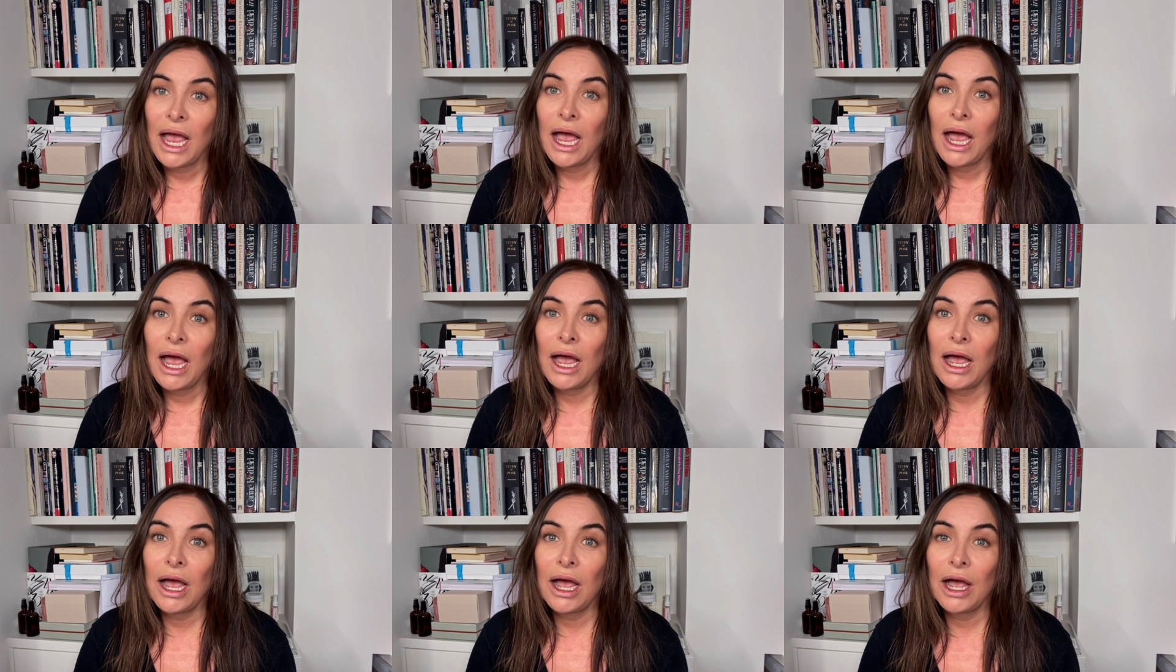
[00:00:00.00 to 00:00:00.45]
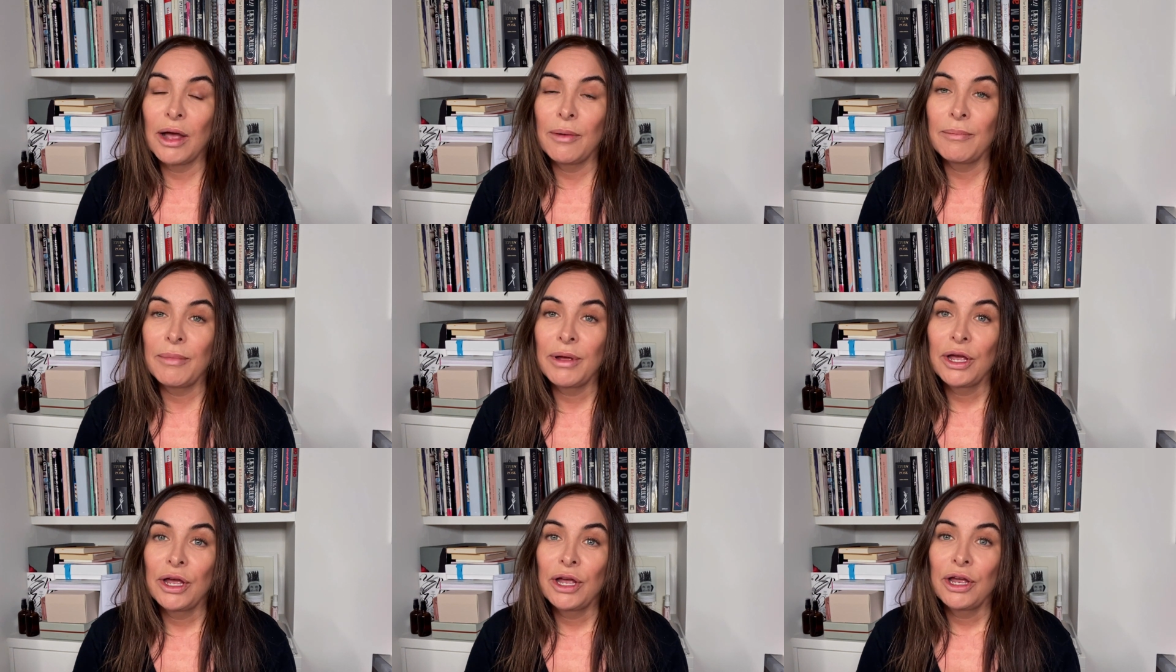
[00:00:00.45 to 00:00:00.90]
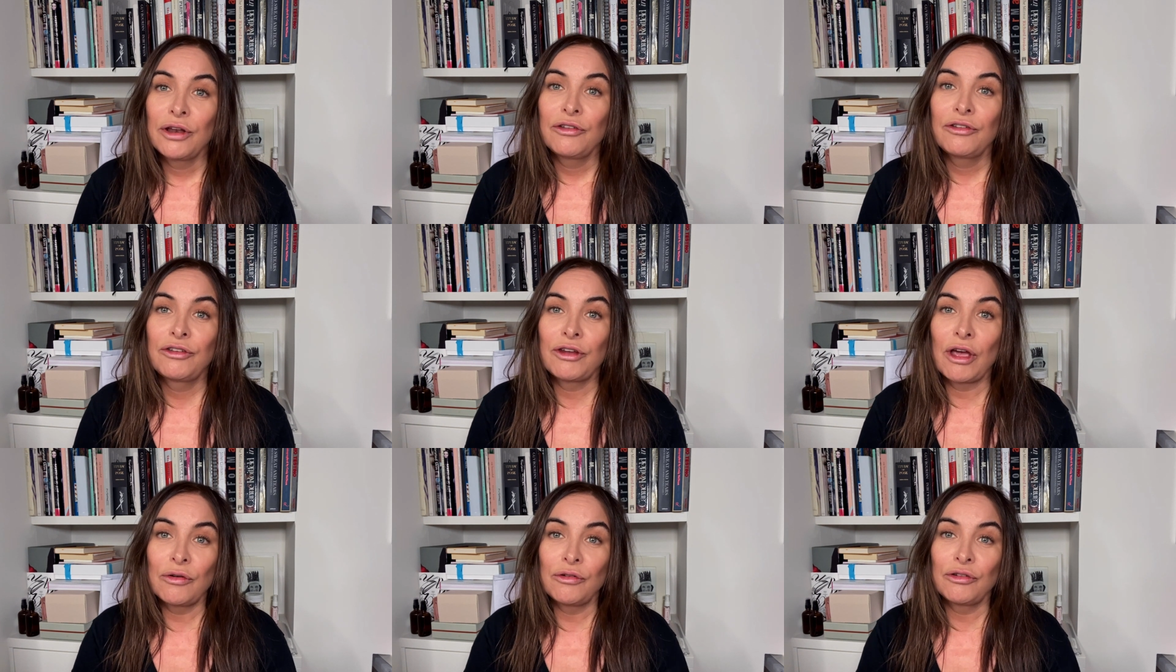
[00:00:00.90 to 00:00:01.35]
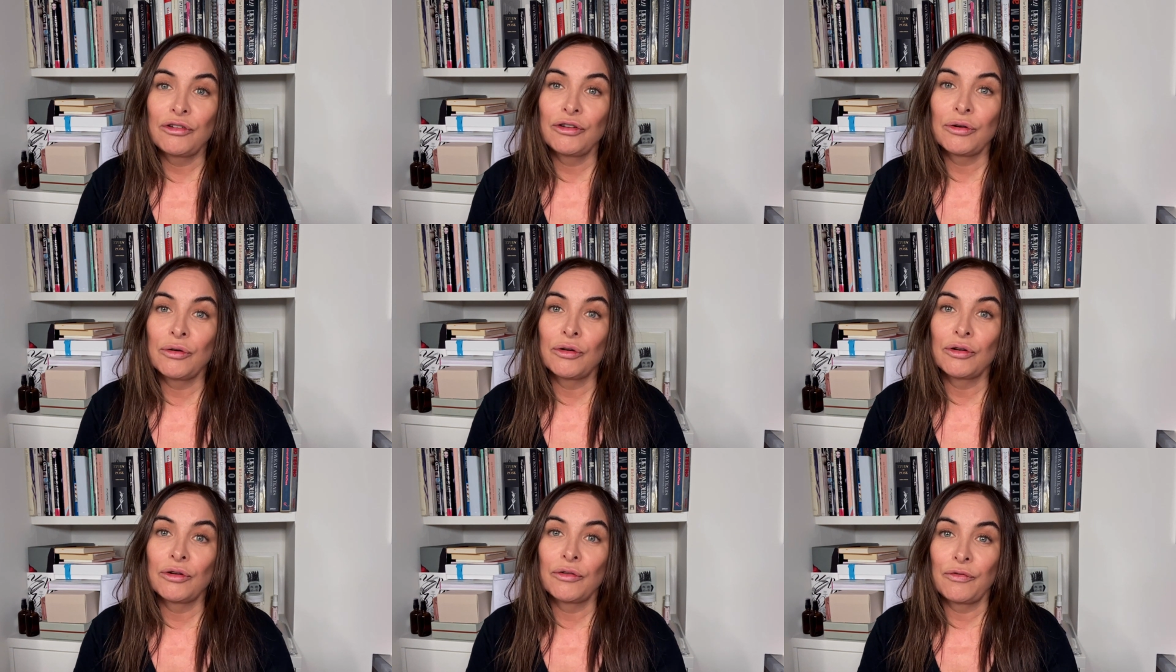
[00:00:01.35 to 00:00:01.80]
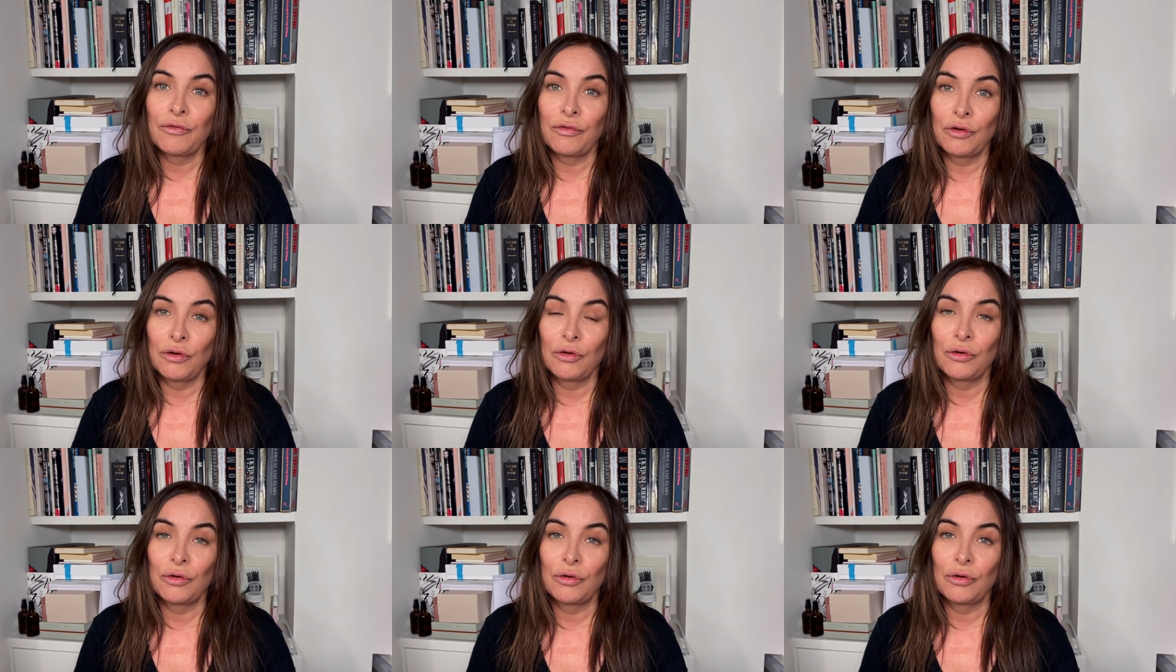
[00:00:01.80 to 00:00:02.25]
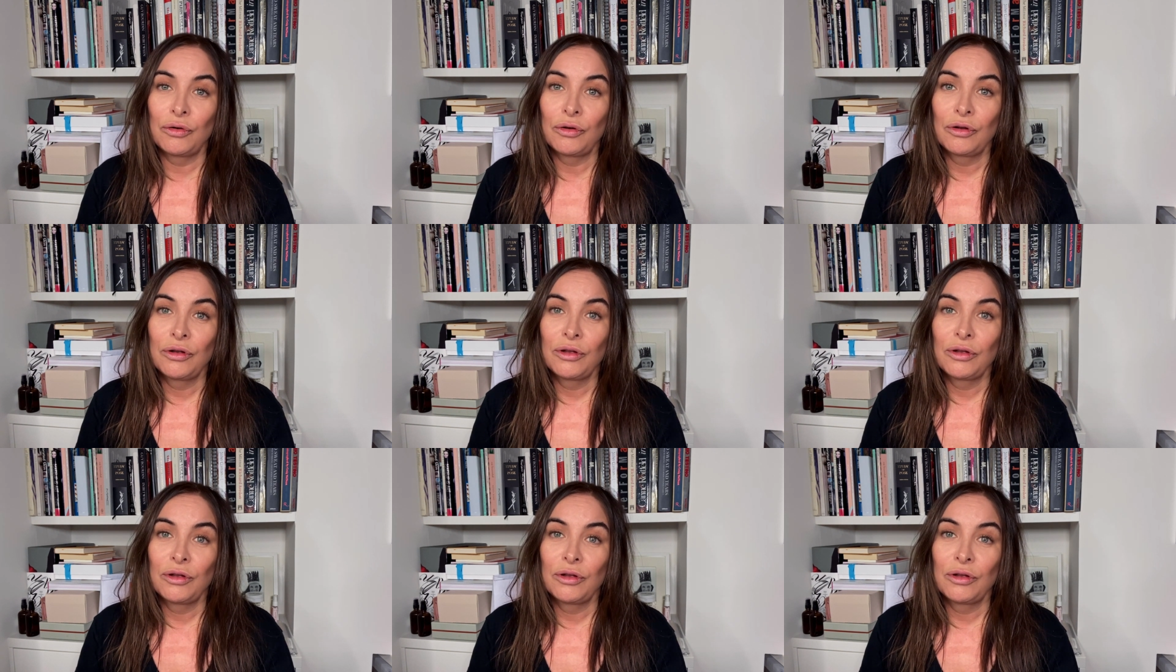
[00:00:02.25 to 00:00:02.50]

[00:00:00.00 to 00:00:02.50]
Um, don't do it on a floor